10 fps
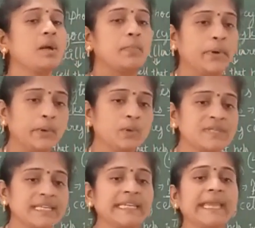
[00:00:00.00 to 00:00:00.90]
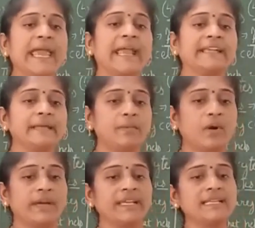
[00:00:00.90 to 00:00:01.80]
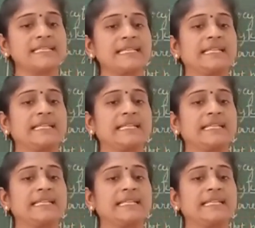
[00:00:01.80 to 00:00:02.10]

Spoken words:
producing antibodies.